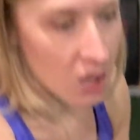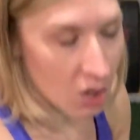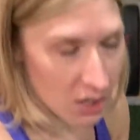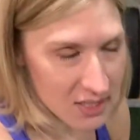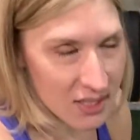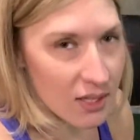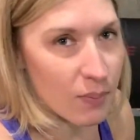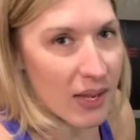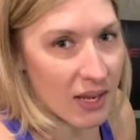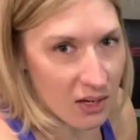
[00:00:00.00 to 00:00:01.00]
constantly
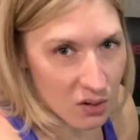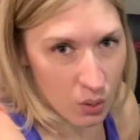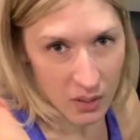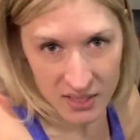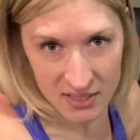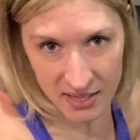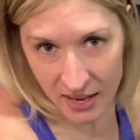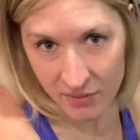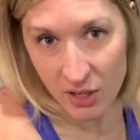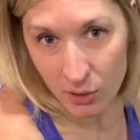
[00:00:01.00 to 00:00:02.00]
making noise and
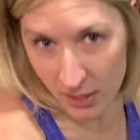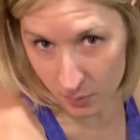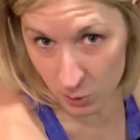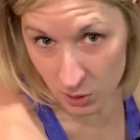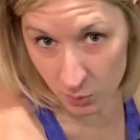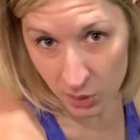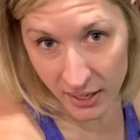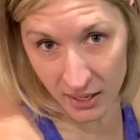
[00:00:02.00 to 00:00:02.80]
having our neighbors complain